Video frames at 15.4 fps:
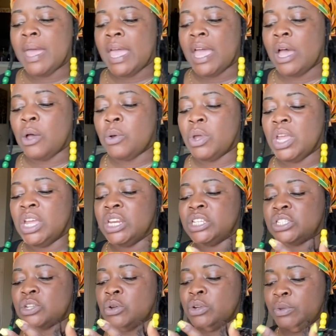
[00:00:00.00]
out and
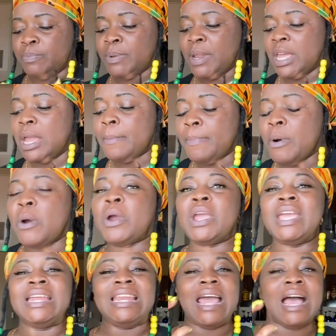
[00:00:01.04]
it's going to play a part
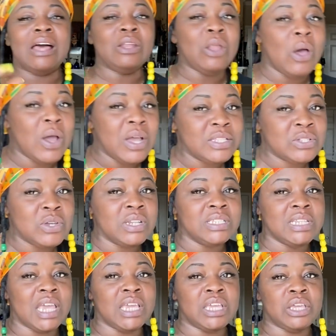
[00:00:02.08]
in how long it's going to
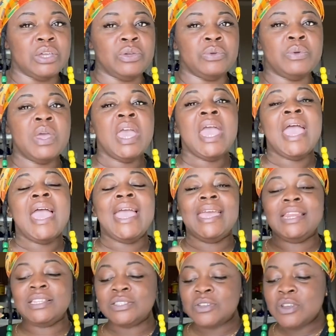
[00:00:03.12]
take you
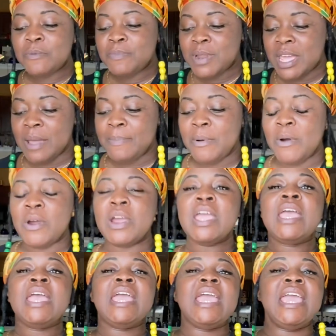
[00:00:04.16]
and it's going to play a part
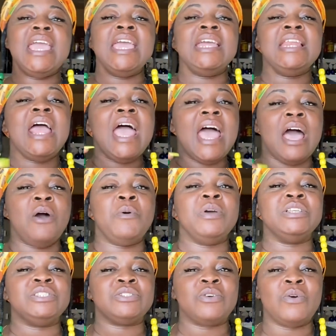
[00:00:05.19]
in how
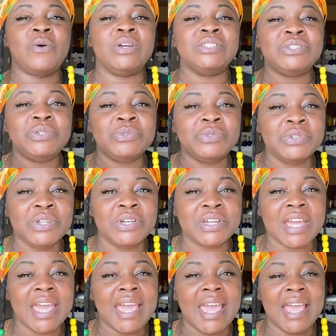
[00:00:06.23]
it's going to
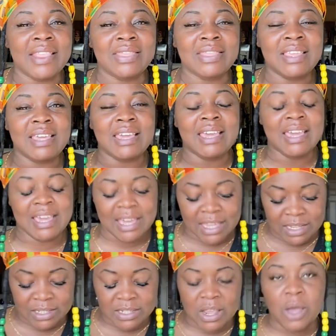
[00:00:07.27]
look at the
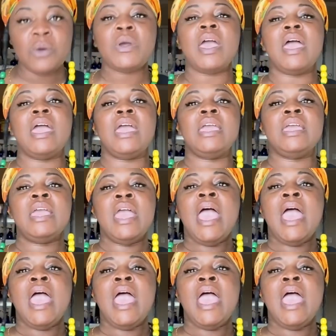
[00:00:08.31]
end, okay?